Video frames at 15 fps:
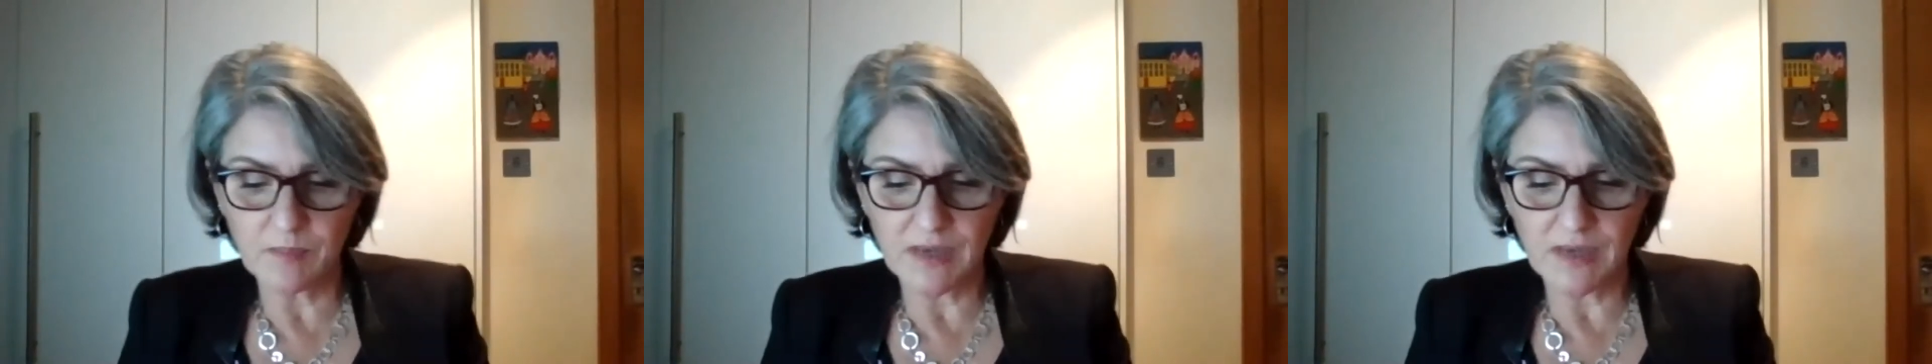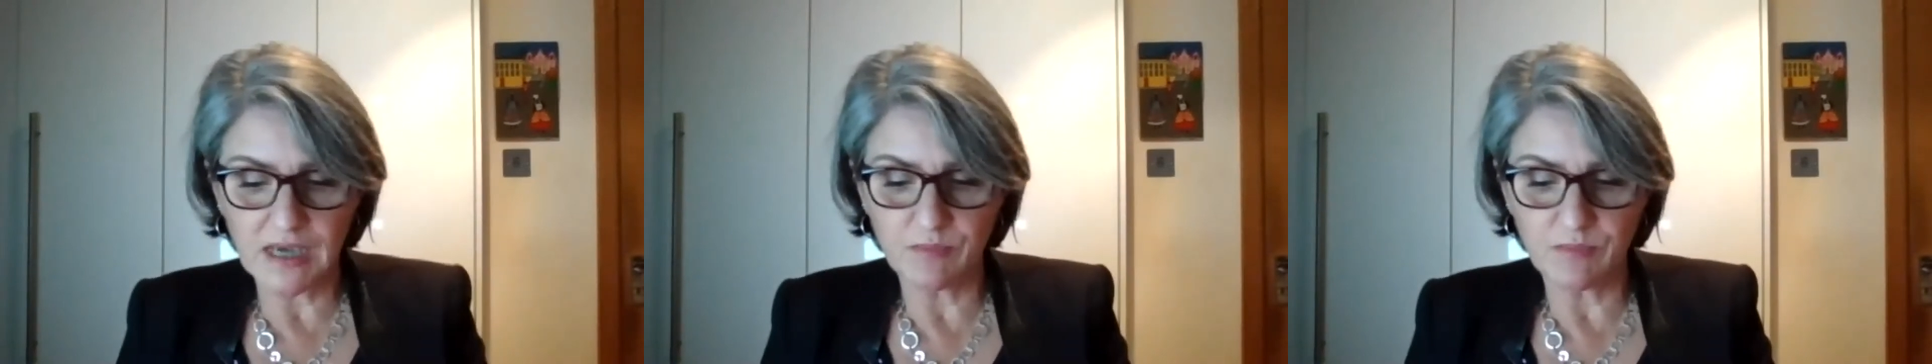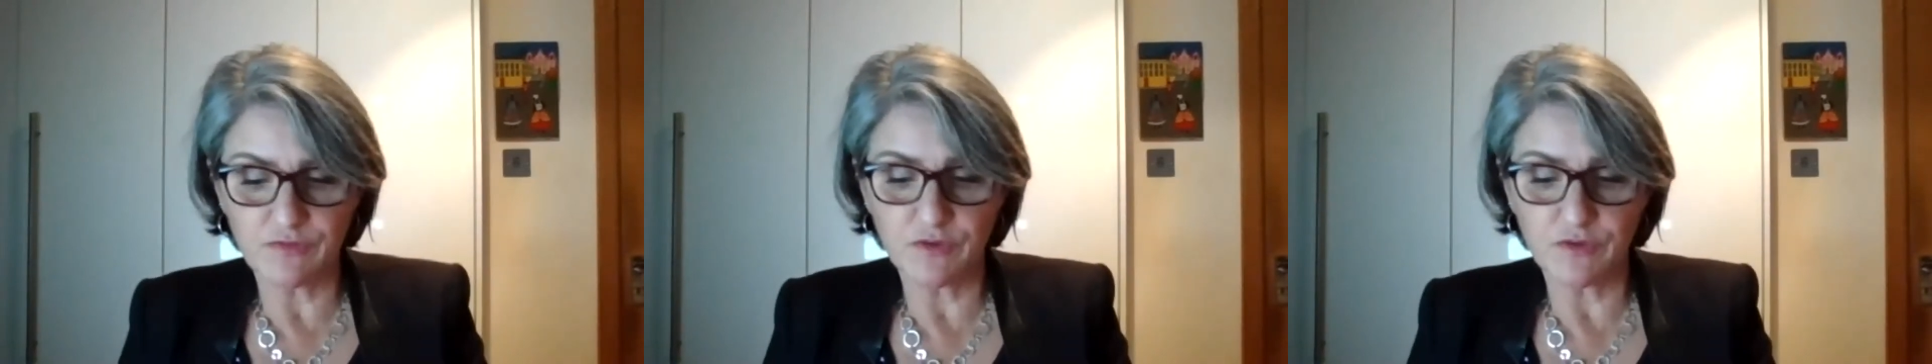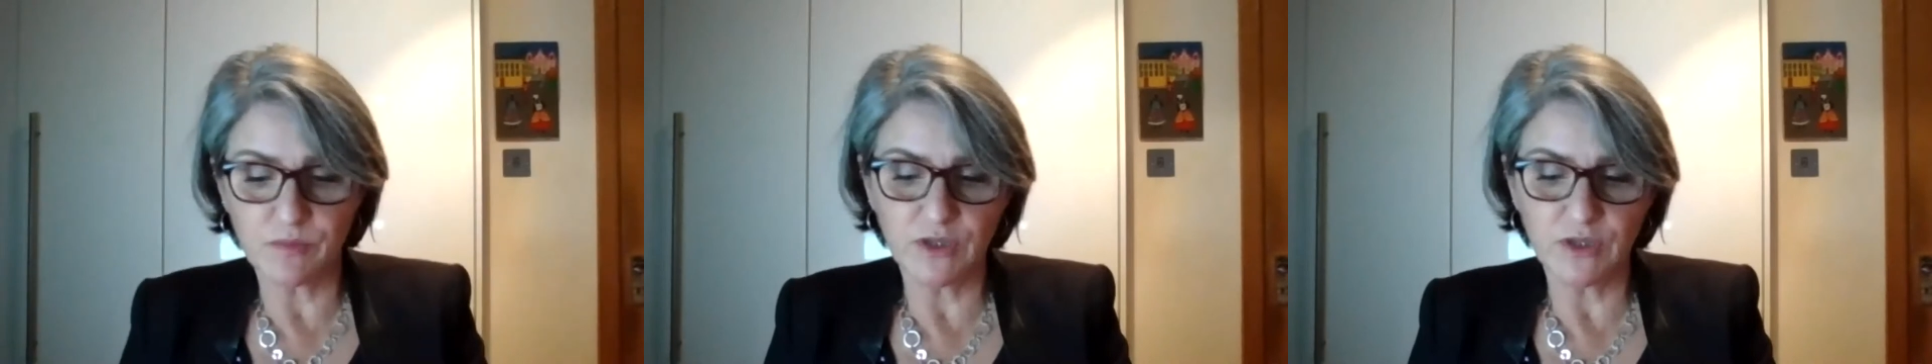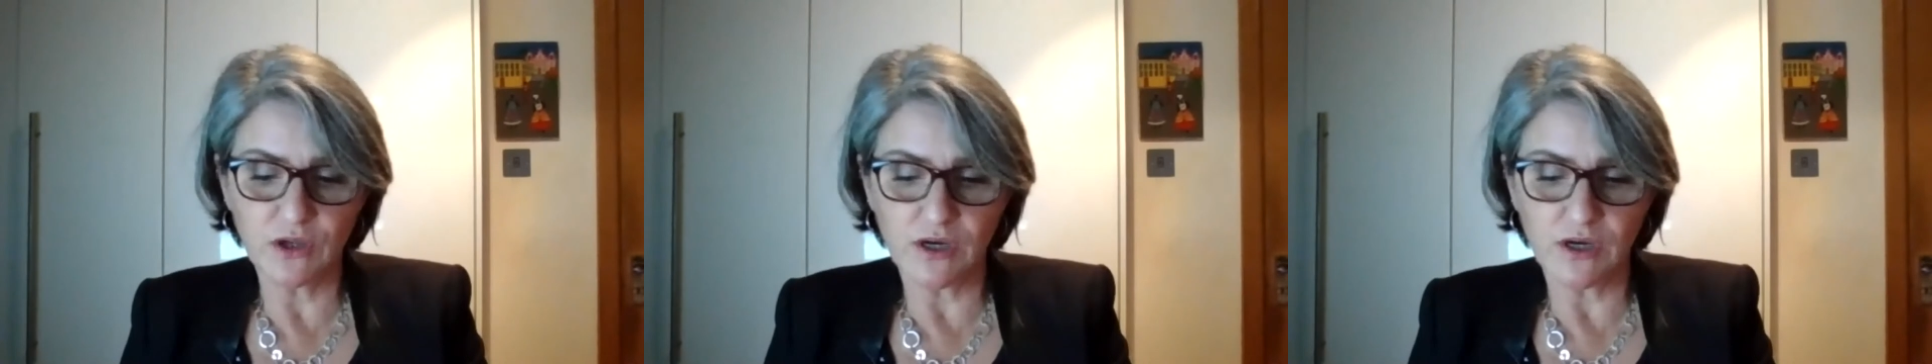paper
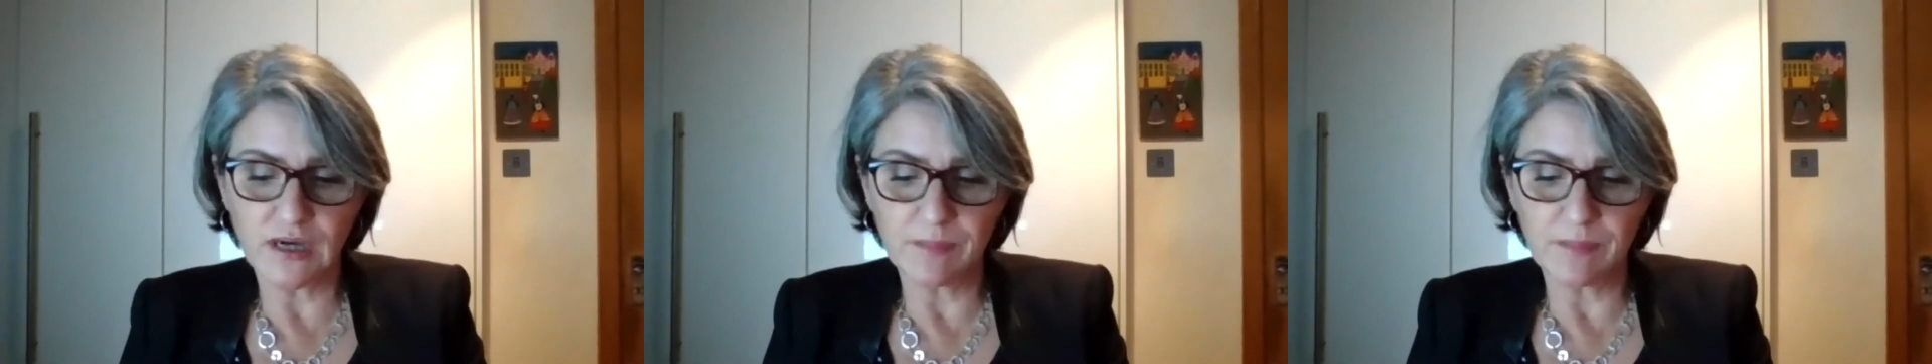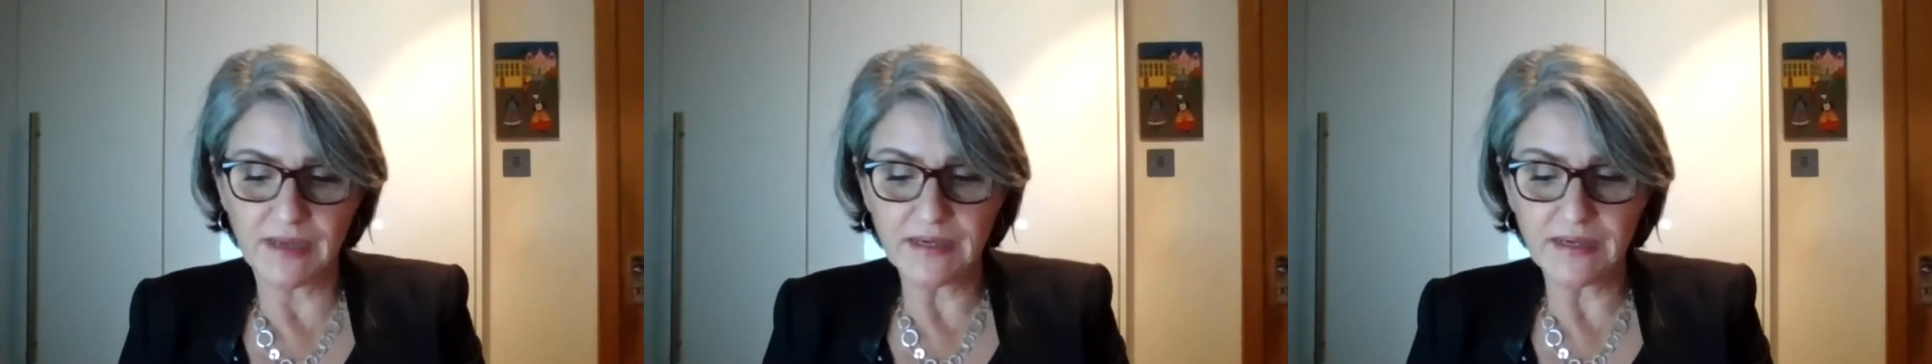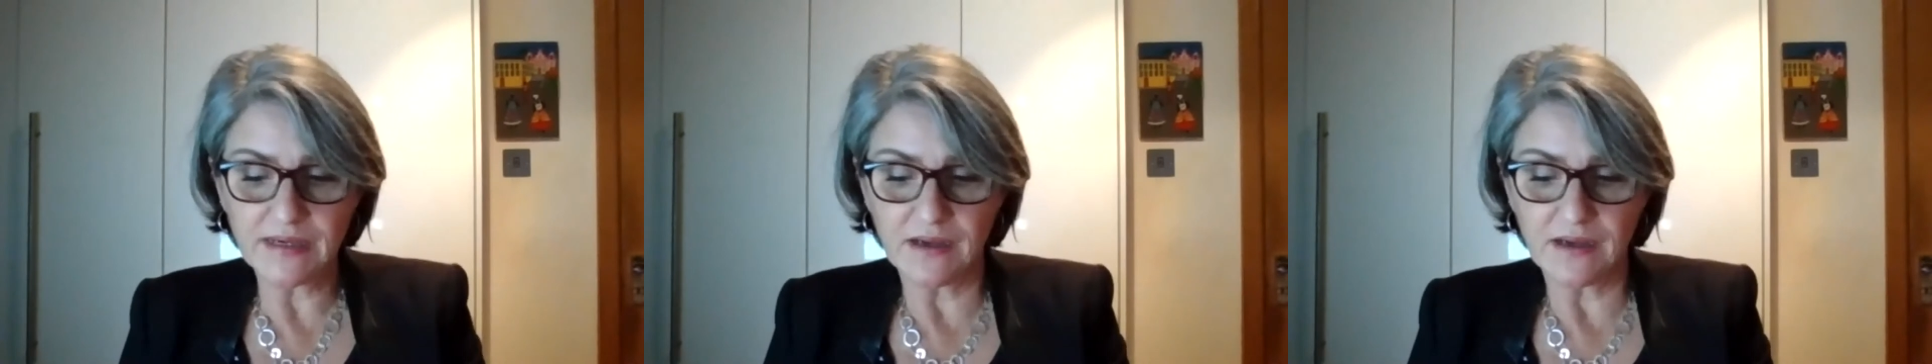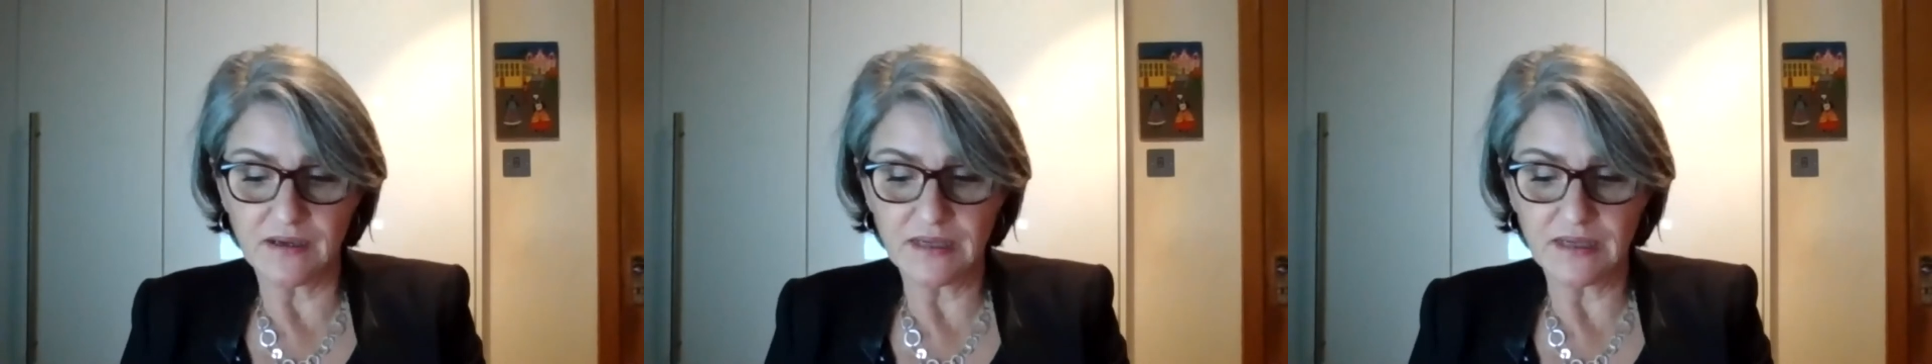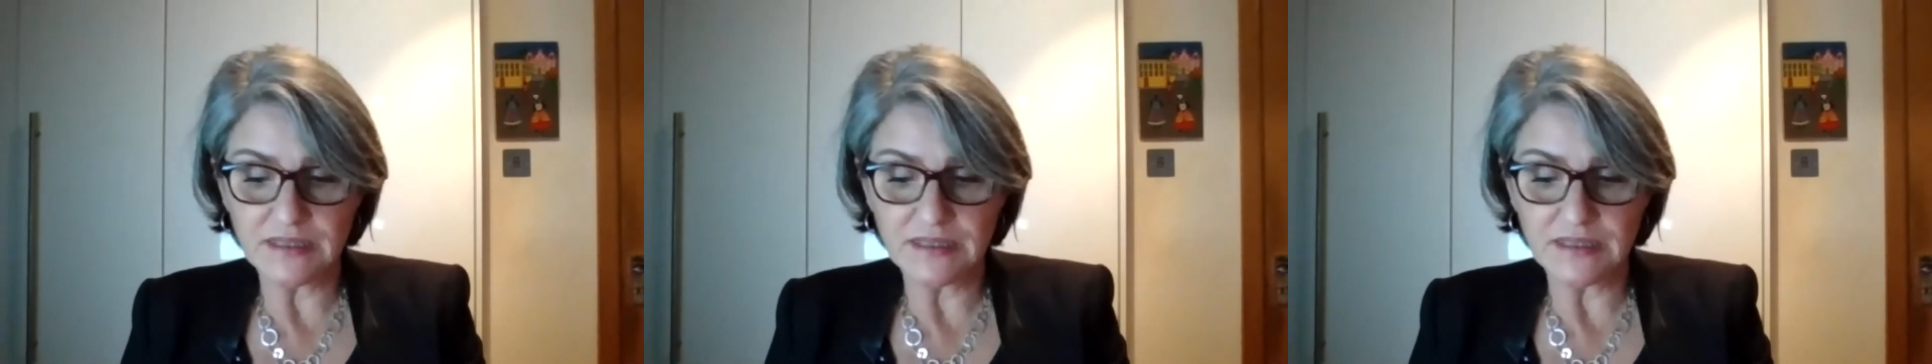from Yochai Benkler